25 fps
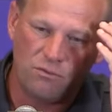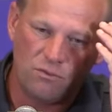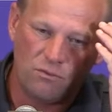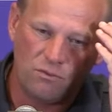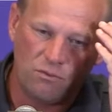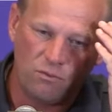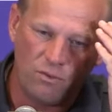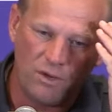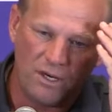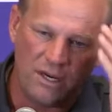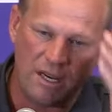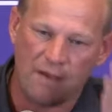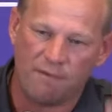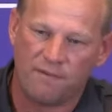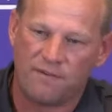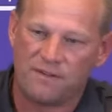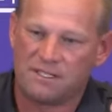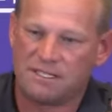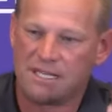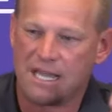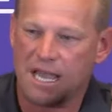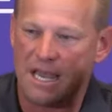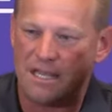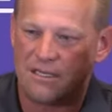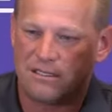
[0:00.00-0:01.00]
we
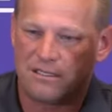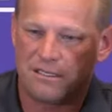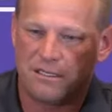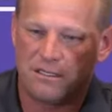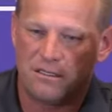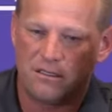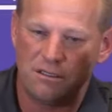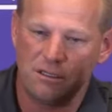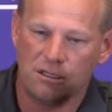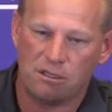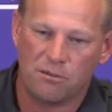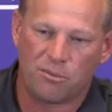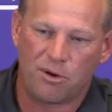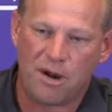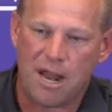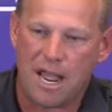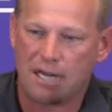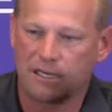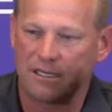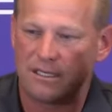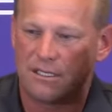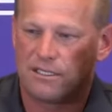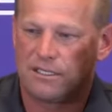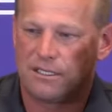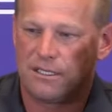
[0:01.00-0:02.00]
emphasize it and you
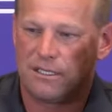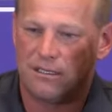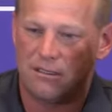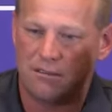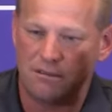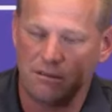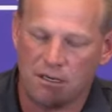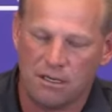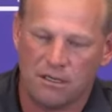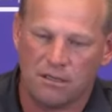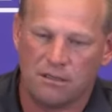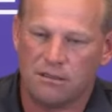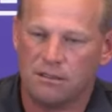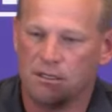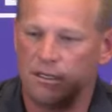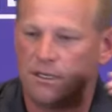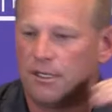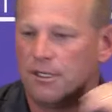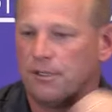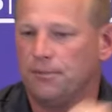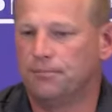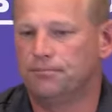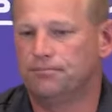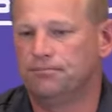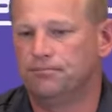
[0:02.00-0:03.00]
practice it. And,
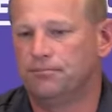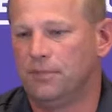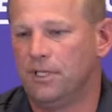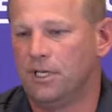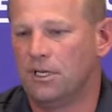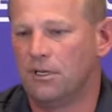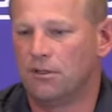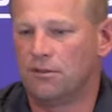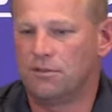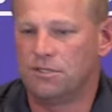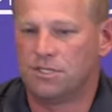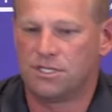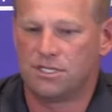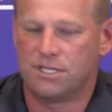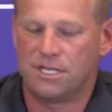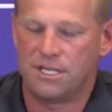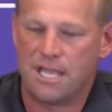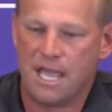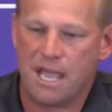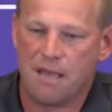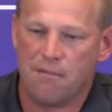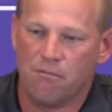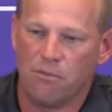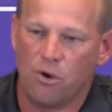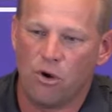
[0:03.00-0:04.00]
you know, just in
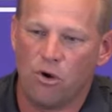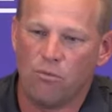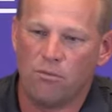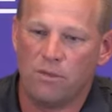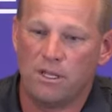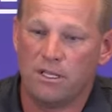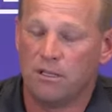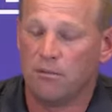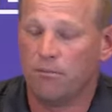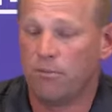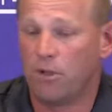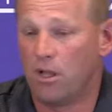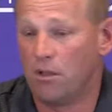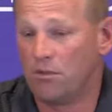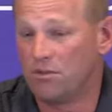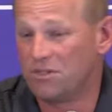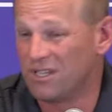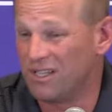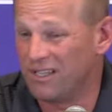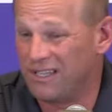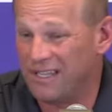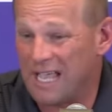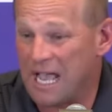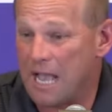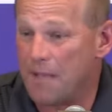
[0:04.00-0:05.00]
that moment, the ball was
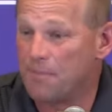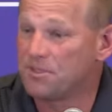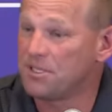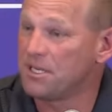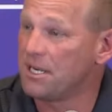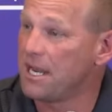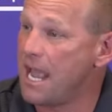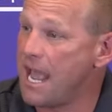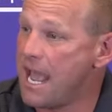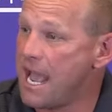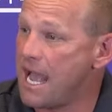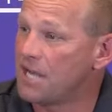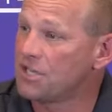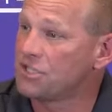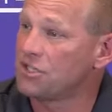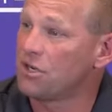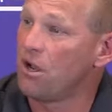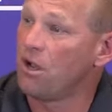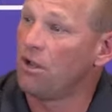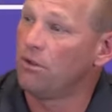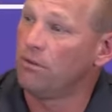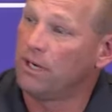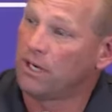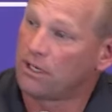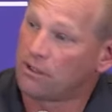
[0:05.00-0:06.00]
on the opposite hash
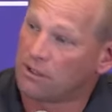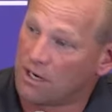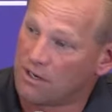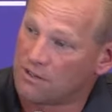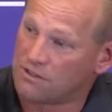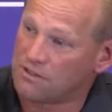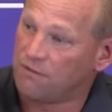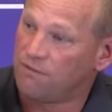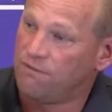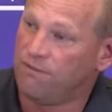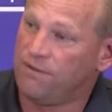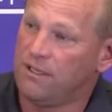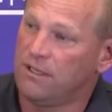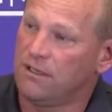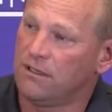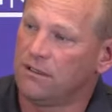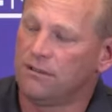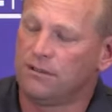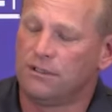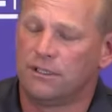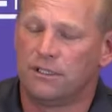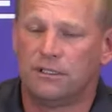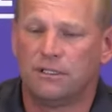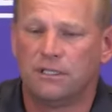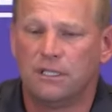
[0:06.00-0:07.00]
all the way across the
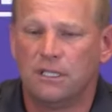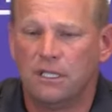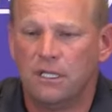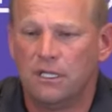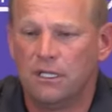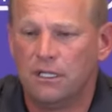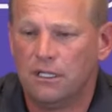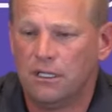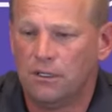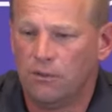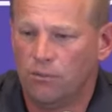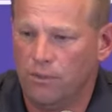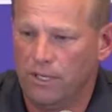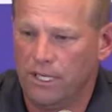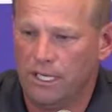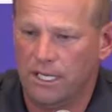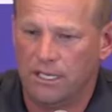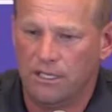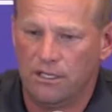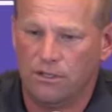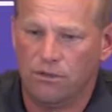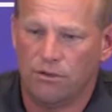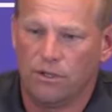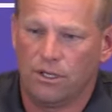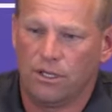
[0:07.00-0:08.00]
field. And we
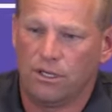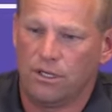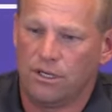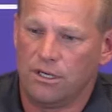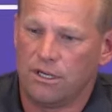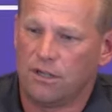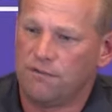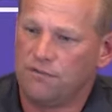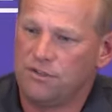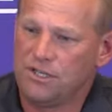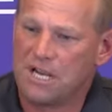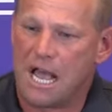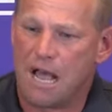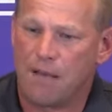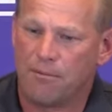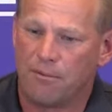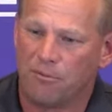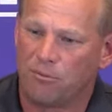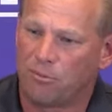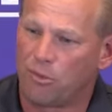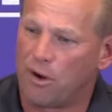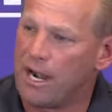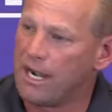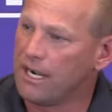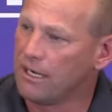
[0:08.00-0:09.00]
didn't do a good enough job
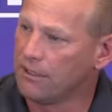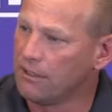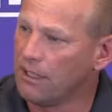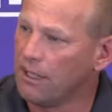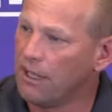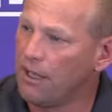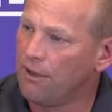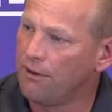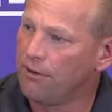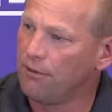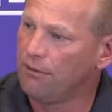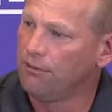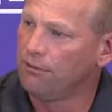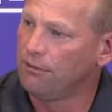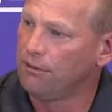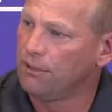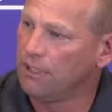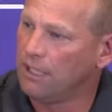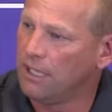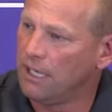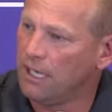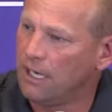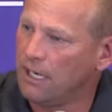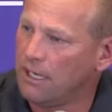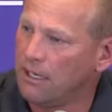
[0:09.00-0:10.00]
of breaking the huddle.
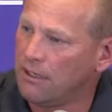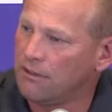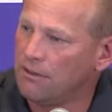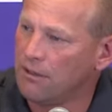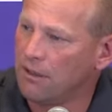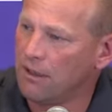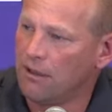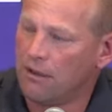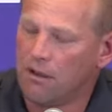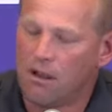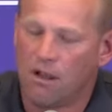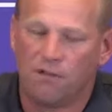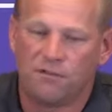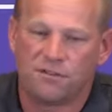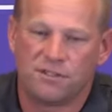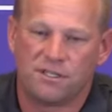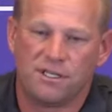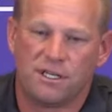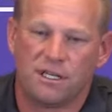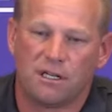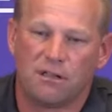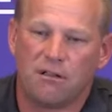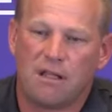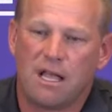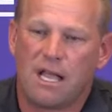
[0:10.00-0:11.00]
And all of a
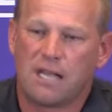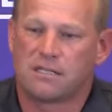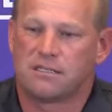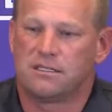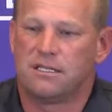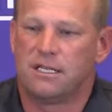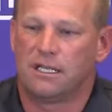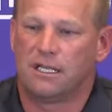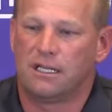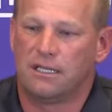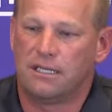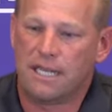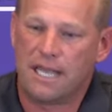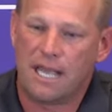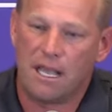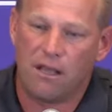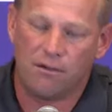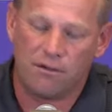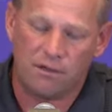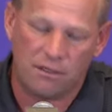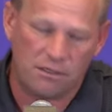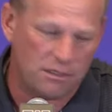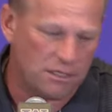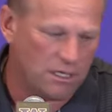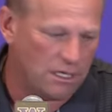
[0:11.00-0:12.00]
sudden the clock's ticking
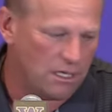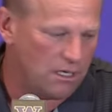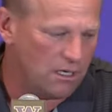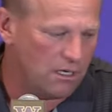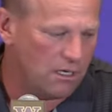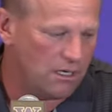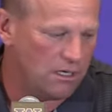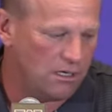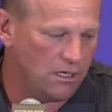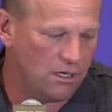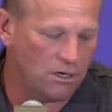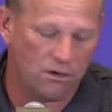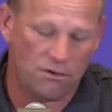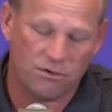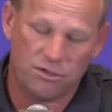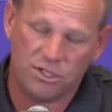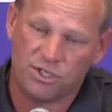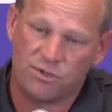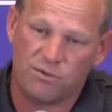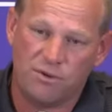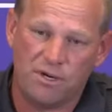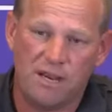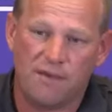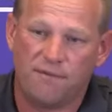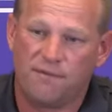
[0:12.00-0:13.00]
down. And, you know,
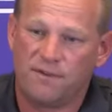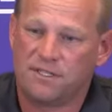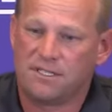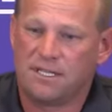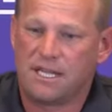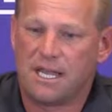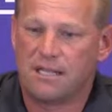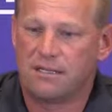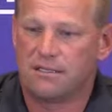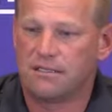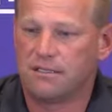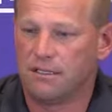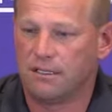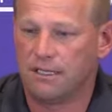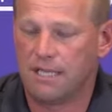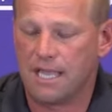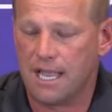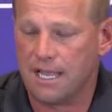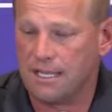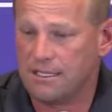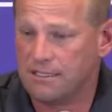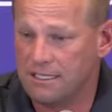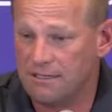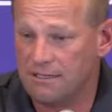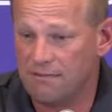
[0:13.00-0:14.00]
just reemphasize to the
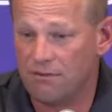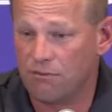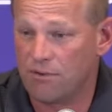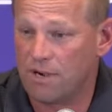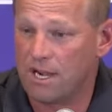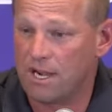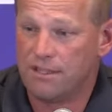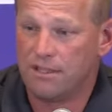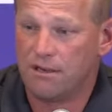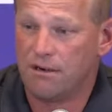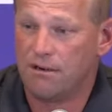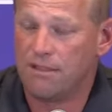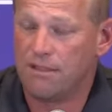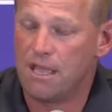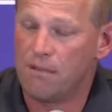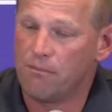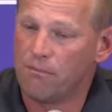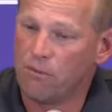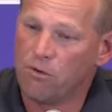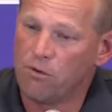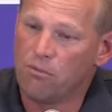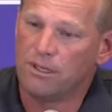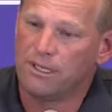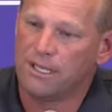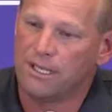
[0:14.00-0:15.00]
guys, even right there in that
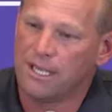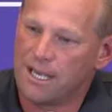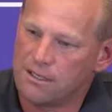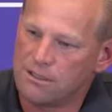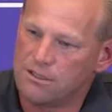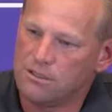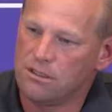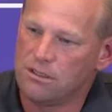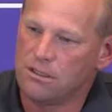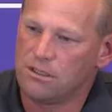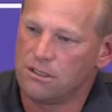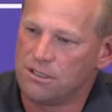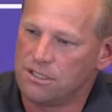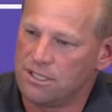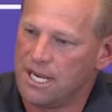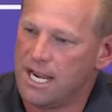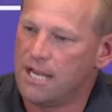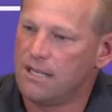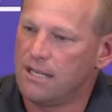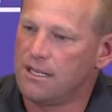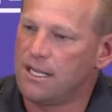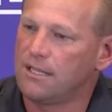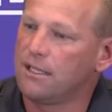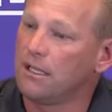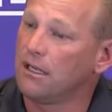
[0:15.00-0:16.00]
moment, guys, you
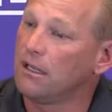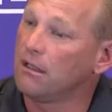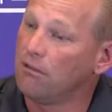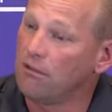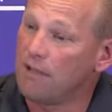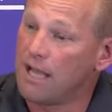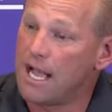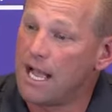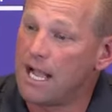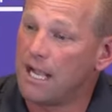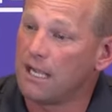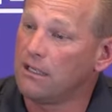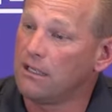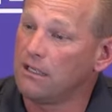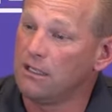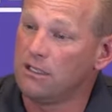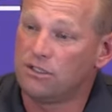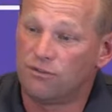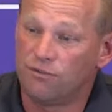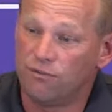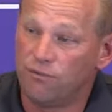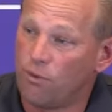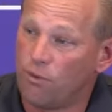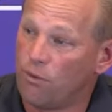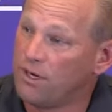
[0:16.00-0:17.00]
understand that the clock,
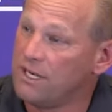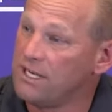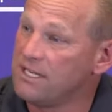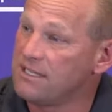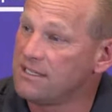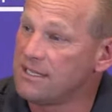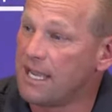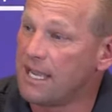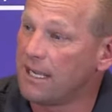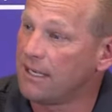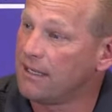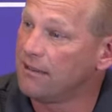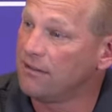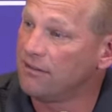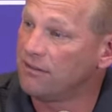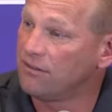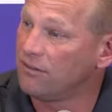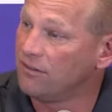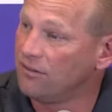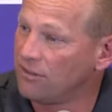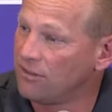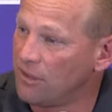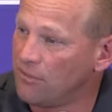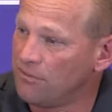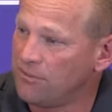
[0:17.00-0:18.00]
it's 40 seconds.
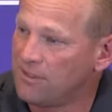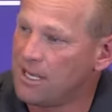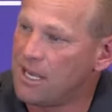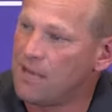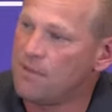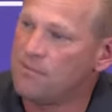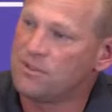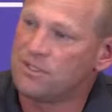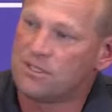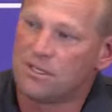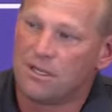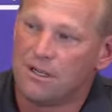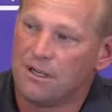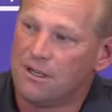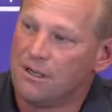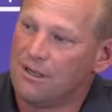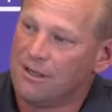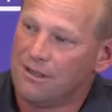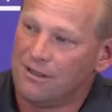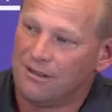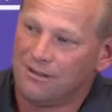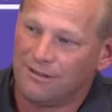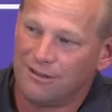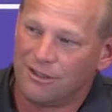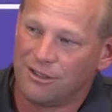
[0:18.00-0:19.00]
And sometimes
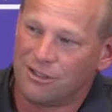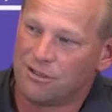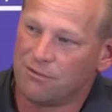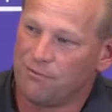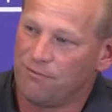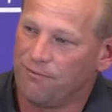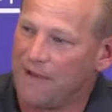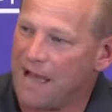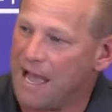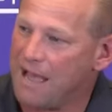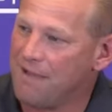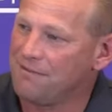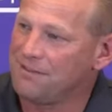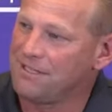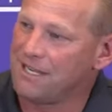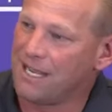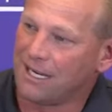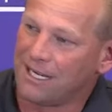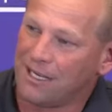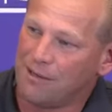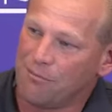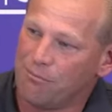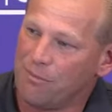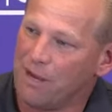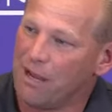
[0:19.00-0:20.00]
there's a
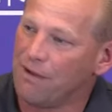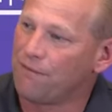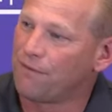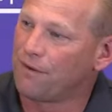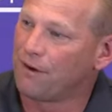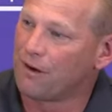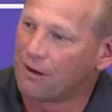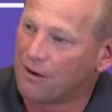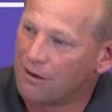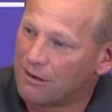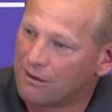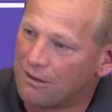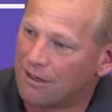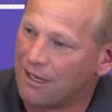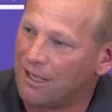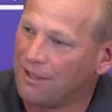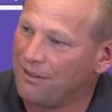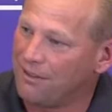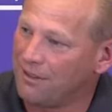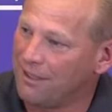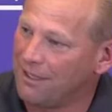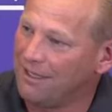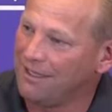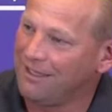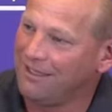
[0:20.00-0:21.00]
5-second buffer, I
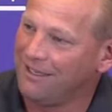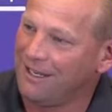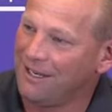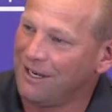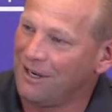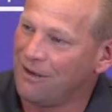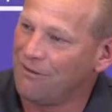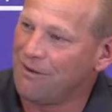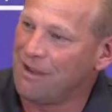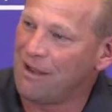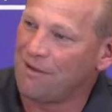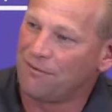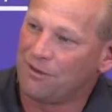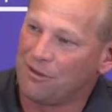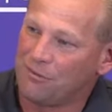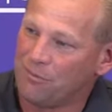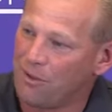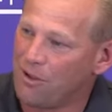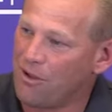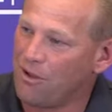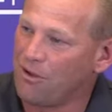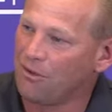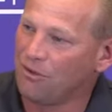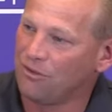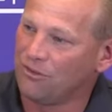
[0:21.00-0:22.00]
think, you know, after the
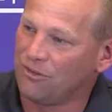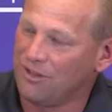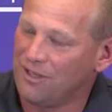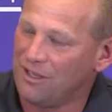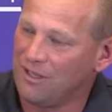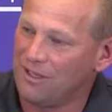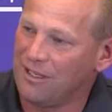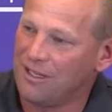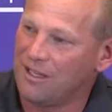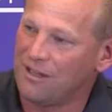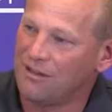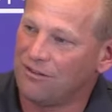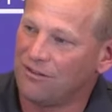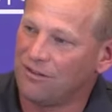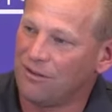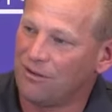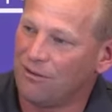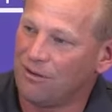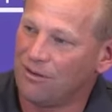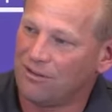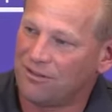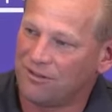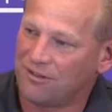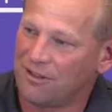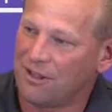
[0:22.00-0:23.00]
ball goes into the end
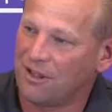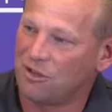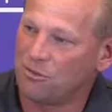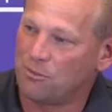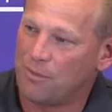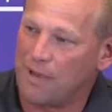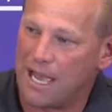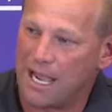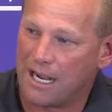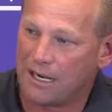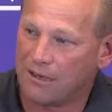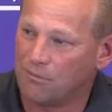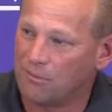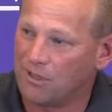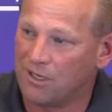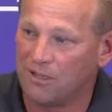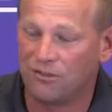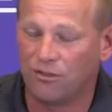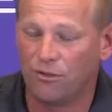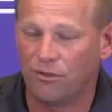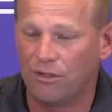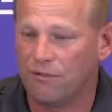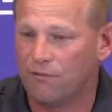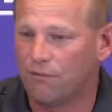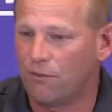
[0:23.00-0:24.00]
zone, it's a touchback, but
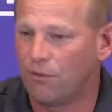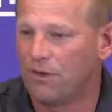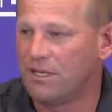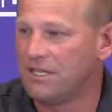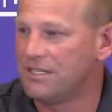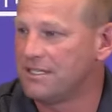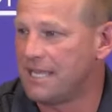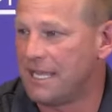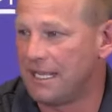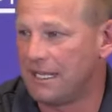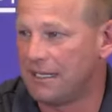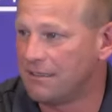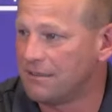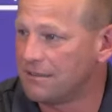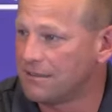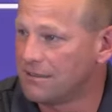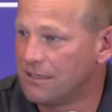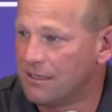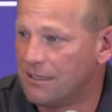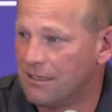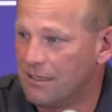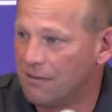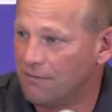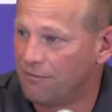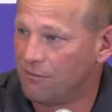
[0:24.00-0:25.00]
it's only 40 seconds
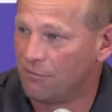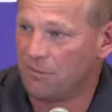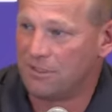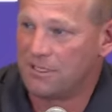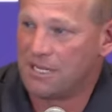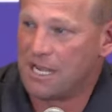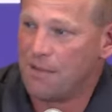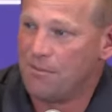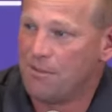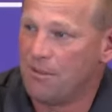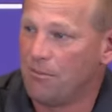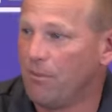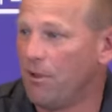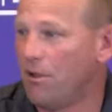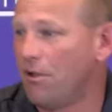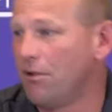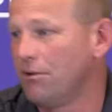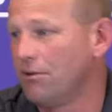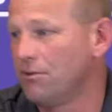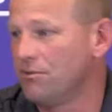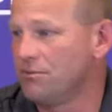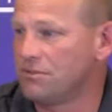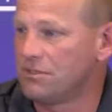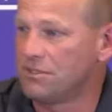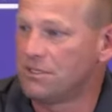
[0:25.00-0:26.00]
from the time the
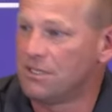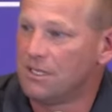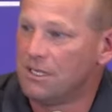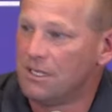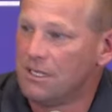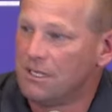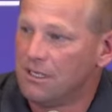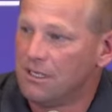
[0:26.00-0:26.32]
ball goes